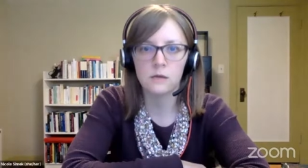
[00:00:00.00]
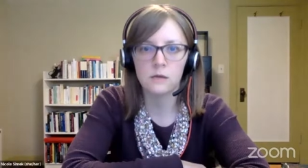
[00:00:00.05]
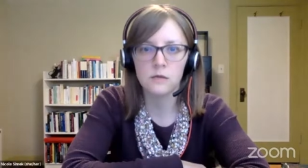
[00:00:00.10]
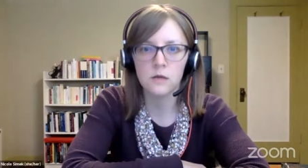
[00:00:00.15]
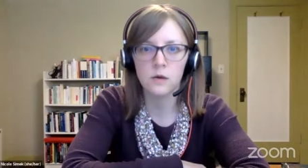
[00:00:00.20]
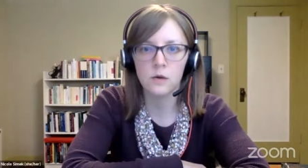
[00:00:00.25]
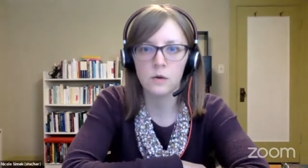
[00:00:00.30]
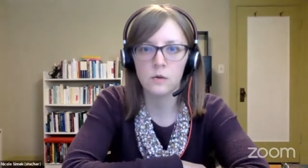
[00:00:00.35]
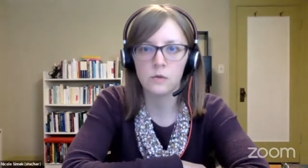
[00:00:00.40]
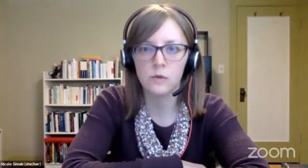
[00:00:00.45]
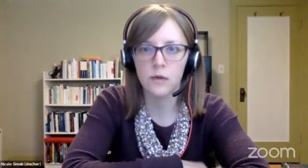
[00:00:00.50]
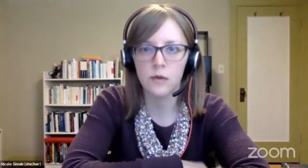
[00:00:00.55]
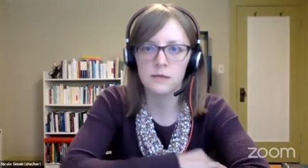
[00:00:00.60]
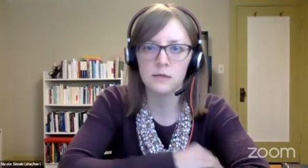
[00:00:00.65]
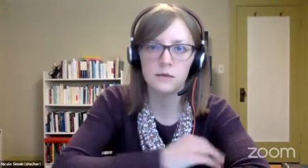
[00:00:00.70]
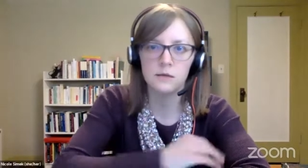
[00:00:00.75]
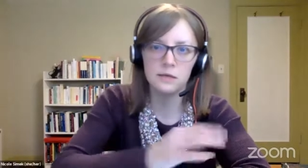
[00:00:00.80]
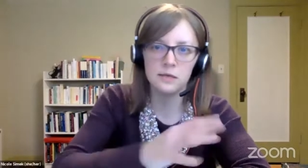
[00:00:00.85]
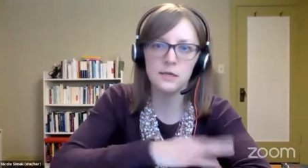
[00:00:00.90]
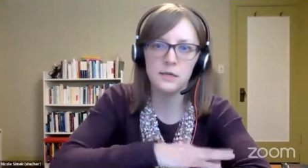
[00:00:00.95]
So as
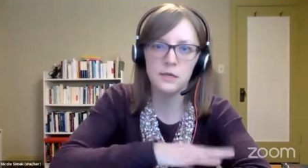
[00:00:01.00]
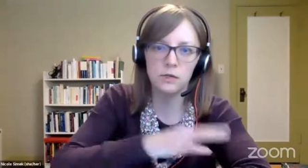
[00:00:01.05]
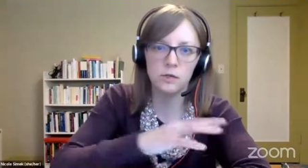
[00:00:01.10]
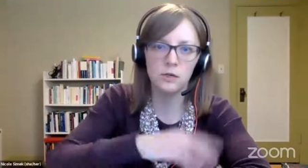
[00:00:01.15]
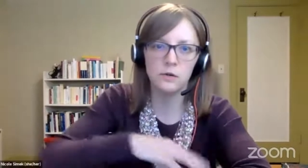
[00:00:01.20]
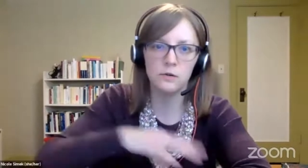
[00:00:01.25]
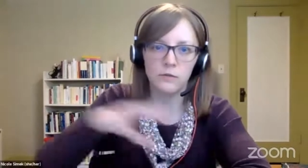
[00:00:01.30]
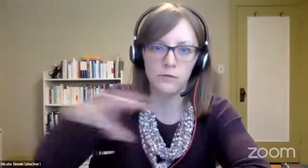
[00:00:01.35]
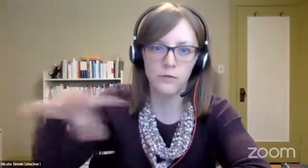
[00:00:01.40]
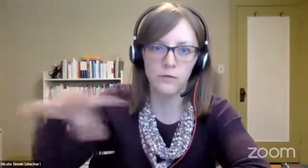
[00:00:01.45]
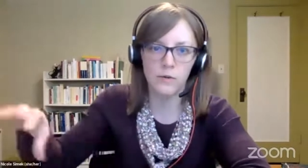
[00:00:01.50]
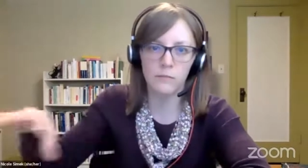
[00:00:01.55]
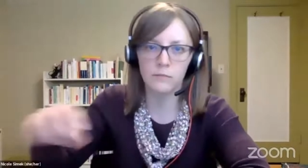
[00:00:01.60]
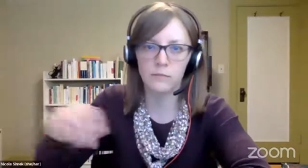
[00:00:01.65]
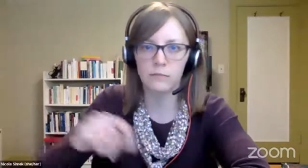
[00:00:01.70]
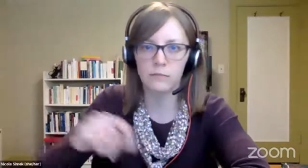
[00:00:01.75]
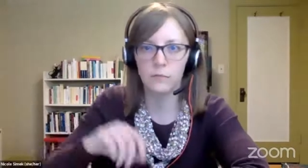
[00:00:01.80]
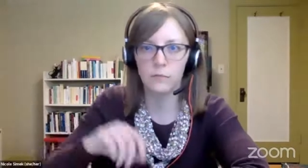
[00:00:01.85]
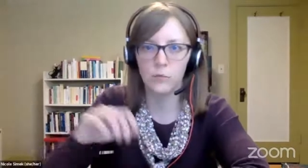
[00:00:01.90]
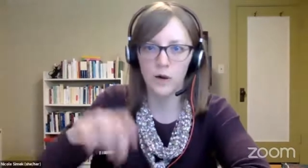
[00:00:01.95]
a distinction
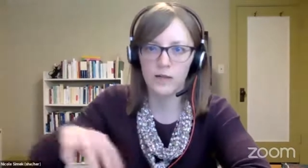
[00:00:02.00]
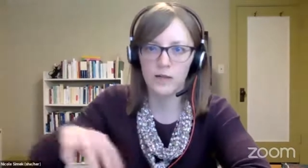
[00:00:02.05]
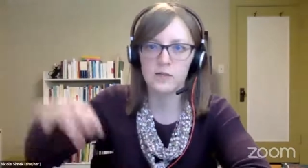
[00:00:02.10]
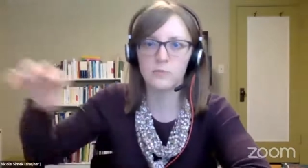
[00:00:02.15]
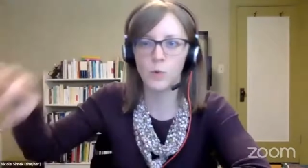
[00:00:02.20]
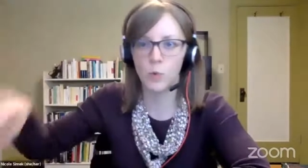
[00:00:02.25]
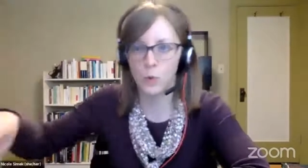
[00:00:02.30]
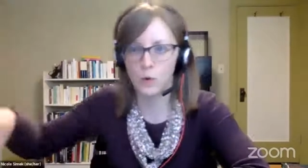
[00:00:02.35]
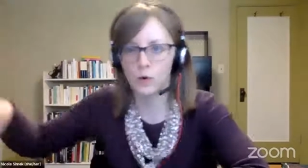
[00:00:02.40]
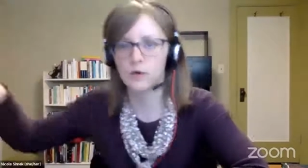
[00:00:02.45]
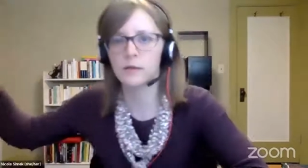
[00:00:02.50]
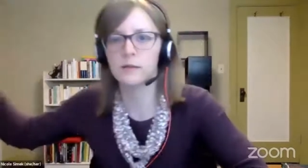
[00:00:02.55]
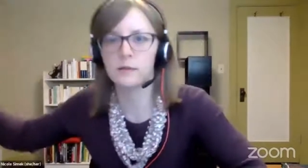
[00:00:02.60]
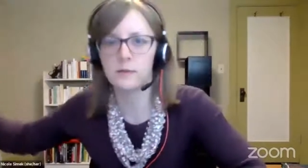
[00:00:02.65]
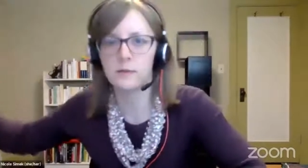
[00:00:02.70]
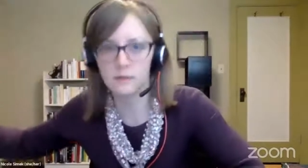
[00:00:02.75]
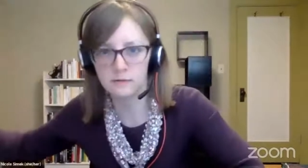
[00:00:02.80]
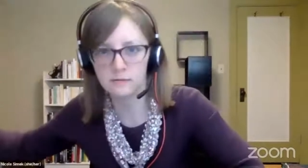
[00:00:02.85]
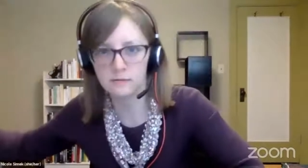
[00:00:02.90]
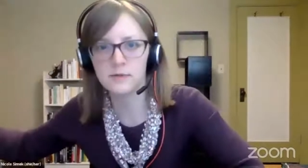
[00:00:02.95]
from whites born in
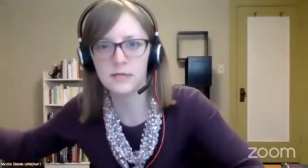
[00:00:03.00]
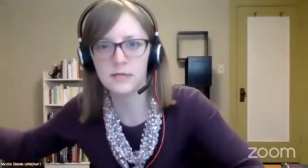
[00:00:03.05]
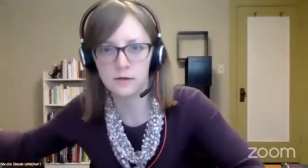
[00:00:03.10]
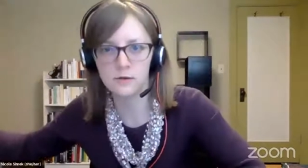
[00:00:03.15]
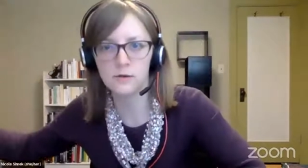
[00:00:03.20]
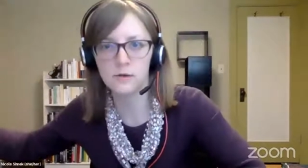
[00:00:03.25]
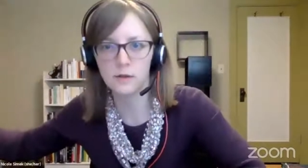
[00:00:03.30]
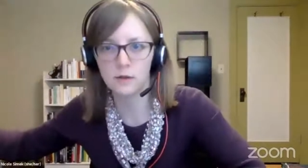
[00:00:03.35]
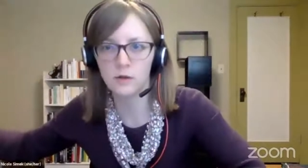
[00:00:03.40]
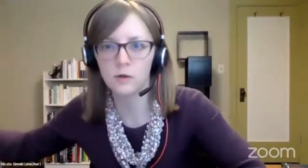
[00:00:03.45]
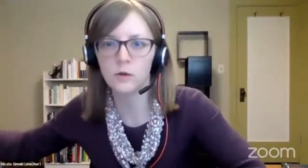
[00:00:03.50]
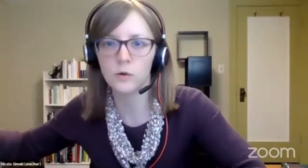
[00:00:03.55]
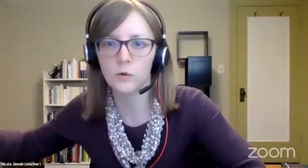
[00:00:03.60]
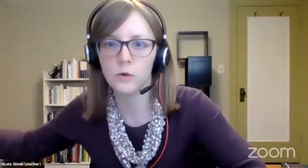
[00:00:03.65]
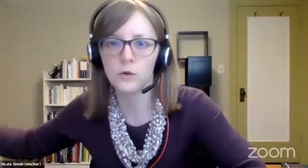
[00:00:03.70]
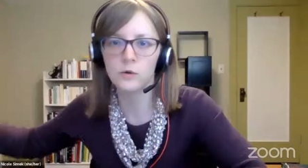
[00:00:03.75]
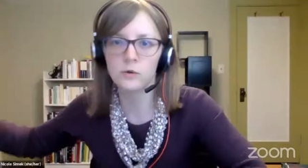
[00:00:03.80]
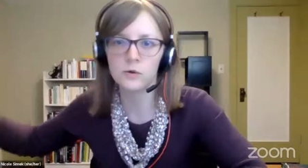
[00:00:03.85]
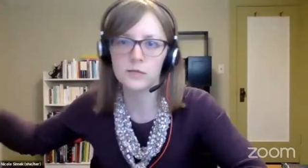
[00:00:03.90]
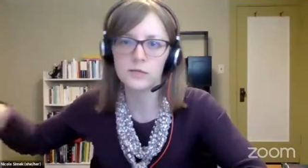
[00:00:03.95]
the
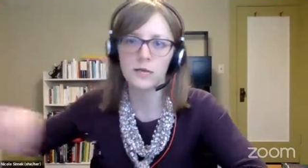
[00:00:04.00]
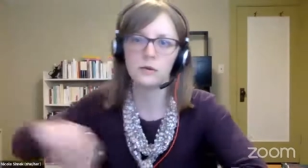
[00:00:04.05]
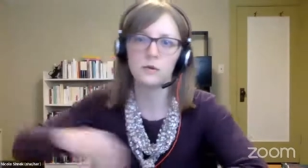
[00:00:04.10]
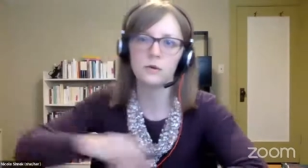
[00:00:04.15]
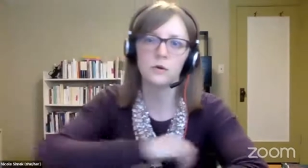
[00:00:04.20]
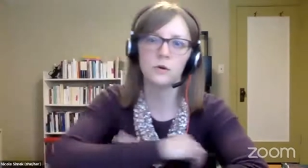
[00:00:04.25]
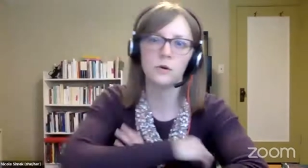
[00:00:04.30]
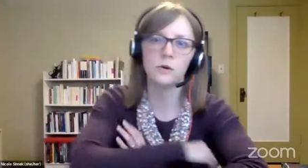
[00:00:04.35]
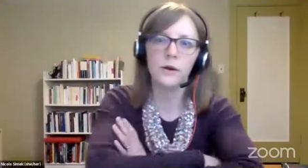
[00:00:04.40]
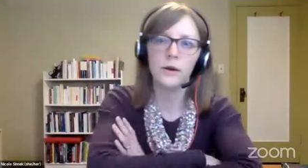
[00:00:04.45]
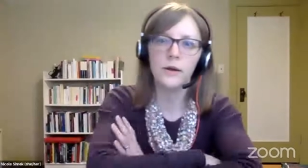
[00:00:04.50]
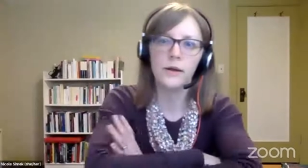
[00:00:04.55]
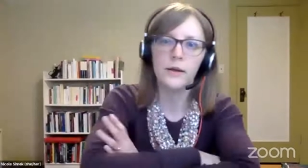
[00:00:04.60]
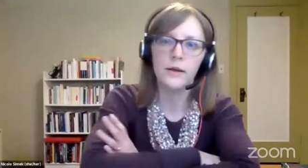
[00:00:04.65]
colonial center.